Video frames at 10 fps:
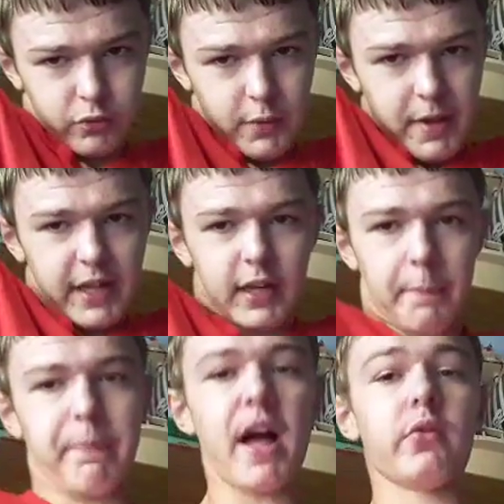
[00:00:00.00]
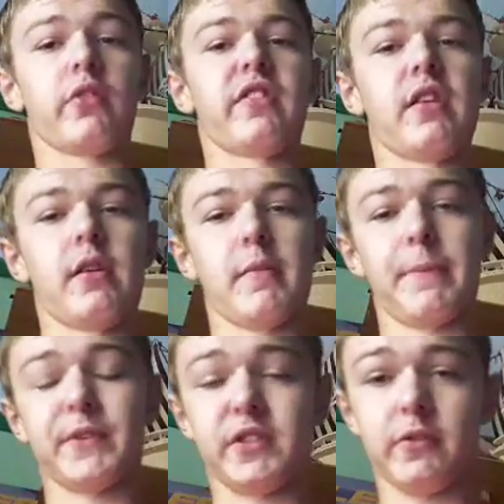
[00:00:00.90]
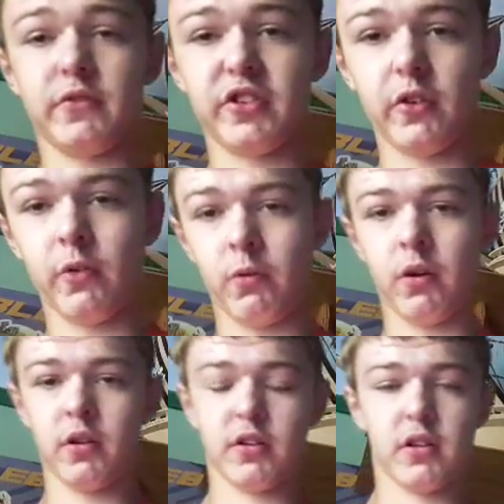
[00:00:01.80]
because we're making a Battle Team episode 2